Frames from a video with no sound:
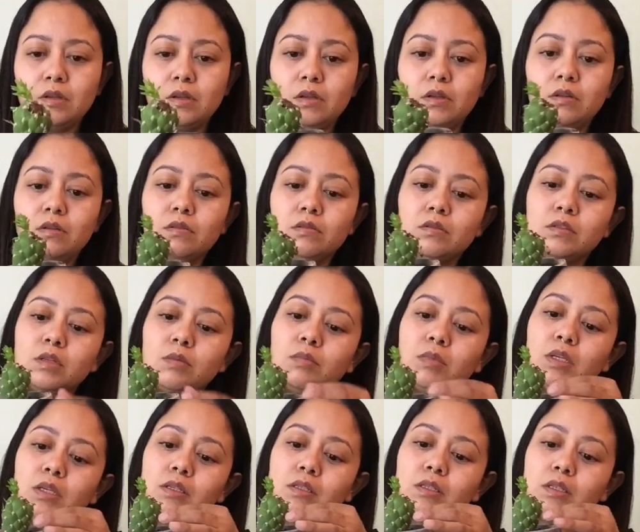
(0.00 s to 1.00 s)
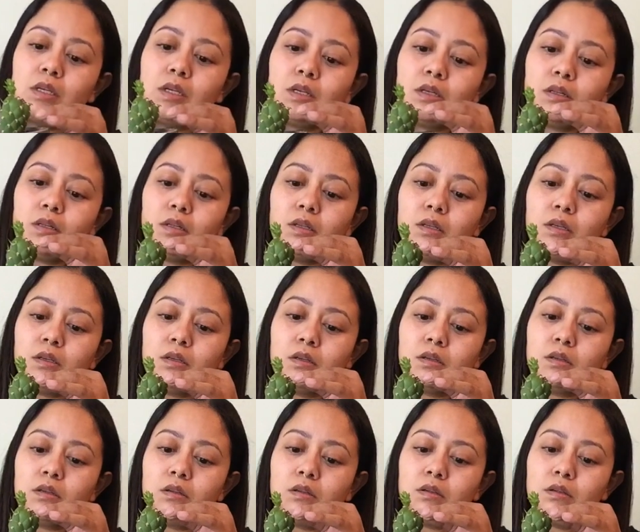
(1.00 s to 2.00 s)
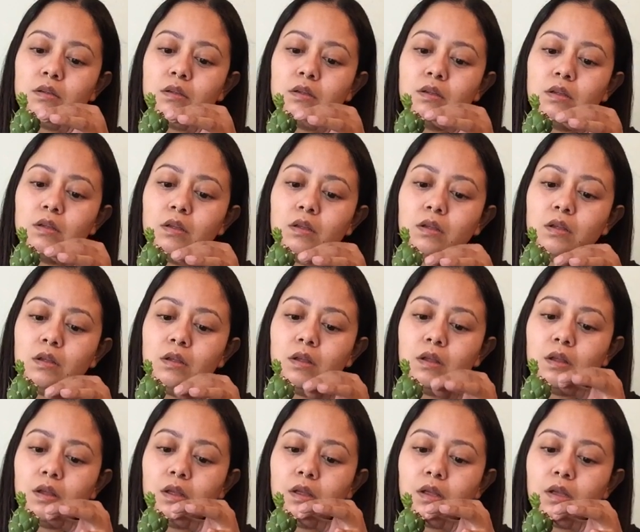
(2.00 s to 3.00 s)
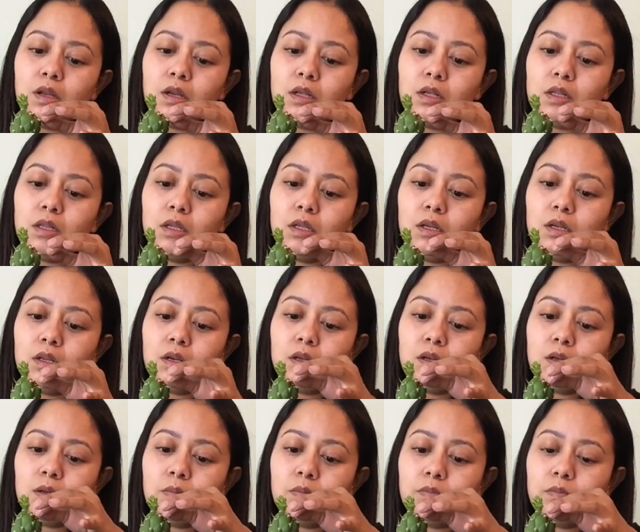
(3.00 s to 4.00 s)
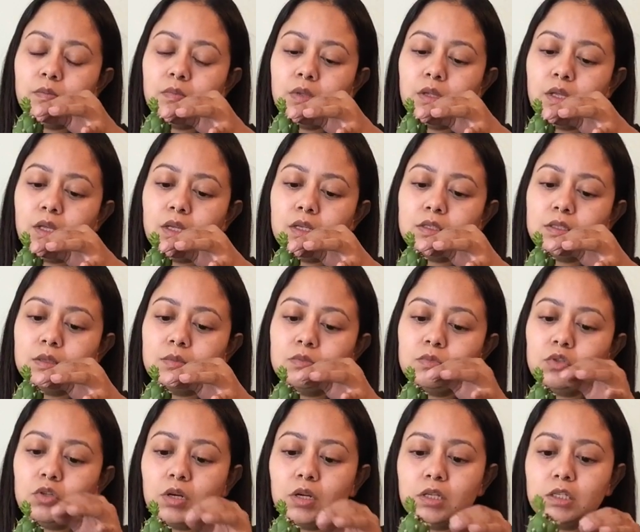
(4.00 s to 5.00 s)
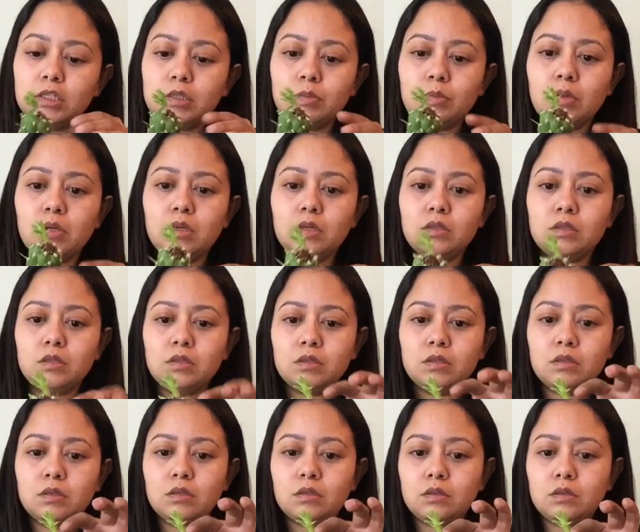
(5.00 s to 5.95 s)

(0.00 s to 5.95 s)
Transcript: Oh, something's dangling. I gotta clean it up. It has some dry spots.